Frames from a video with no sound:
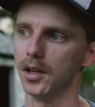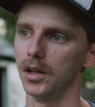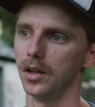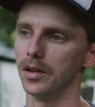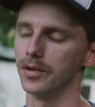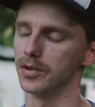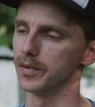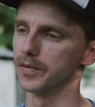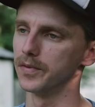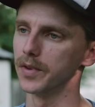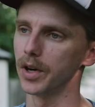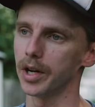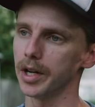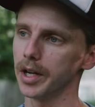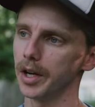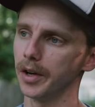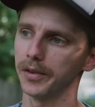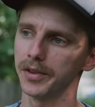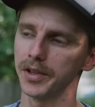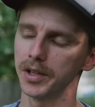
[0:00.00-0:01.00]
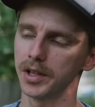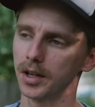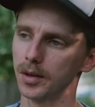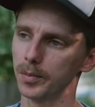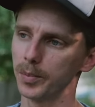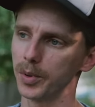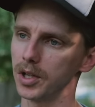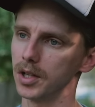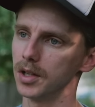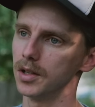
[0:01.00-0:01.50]
It's a very healthy
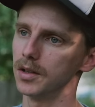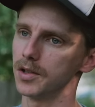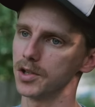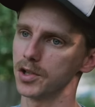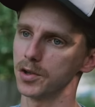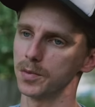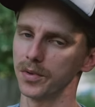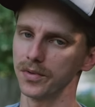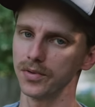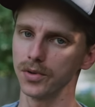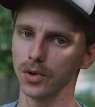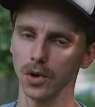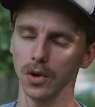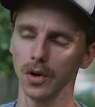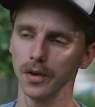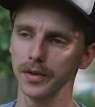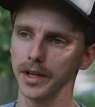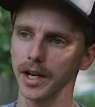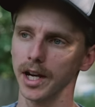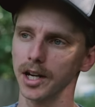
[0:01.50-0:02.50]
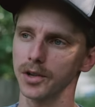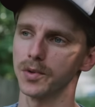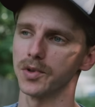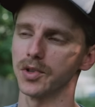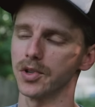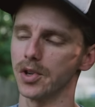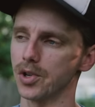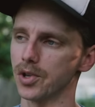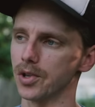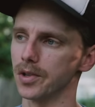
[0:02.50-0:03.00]
company. This is before all the
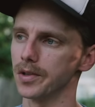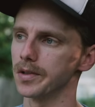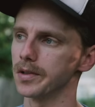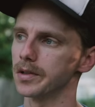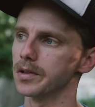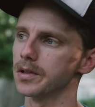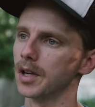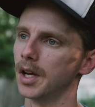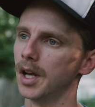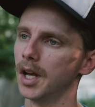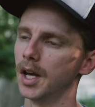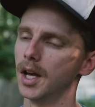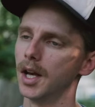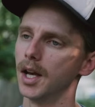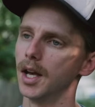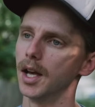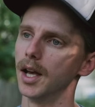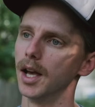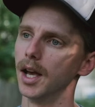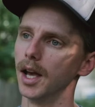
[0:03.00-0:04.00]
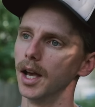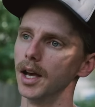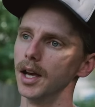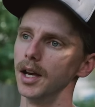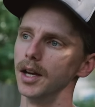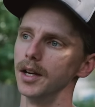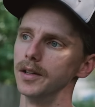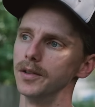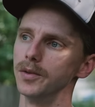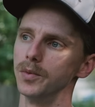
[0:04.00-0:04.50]
acquisitions.
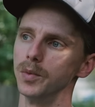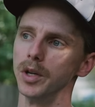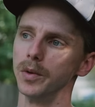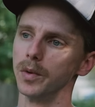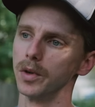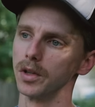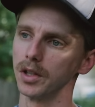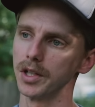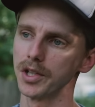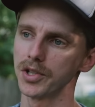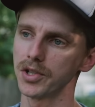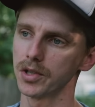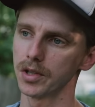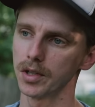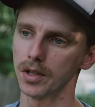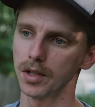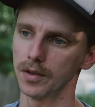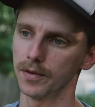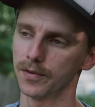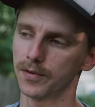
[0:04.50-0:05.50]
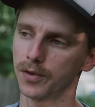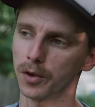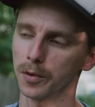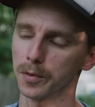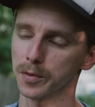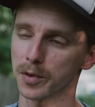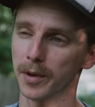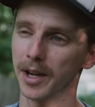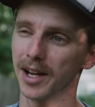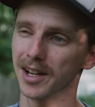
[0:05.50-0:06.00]
And we were listed in
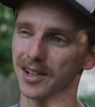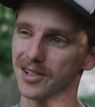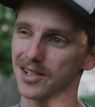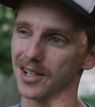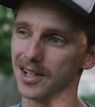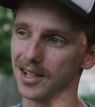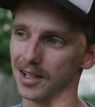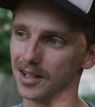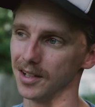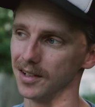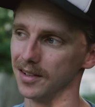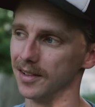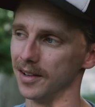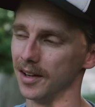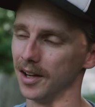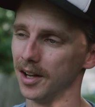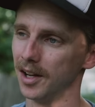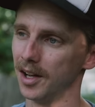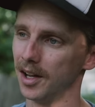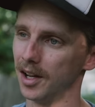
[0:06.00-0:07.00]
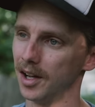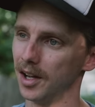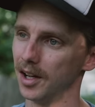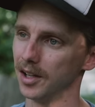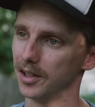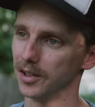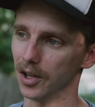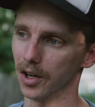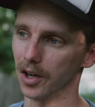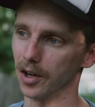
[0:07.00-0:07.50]
Forbes magazine,
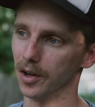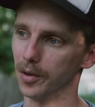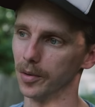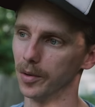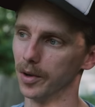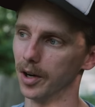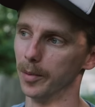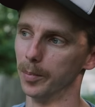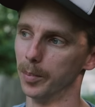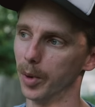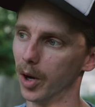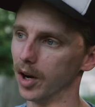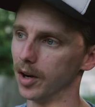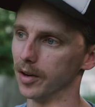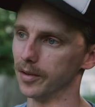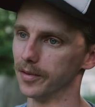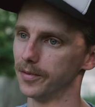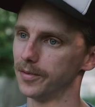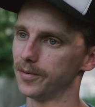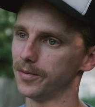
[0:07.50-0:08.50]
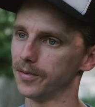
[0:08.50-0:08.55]
you know, above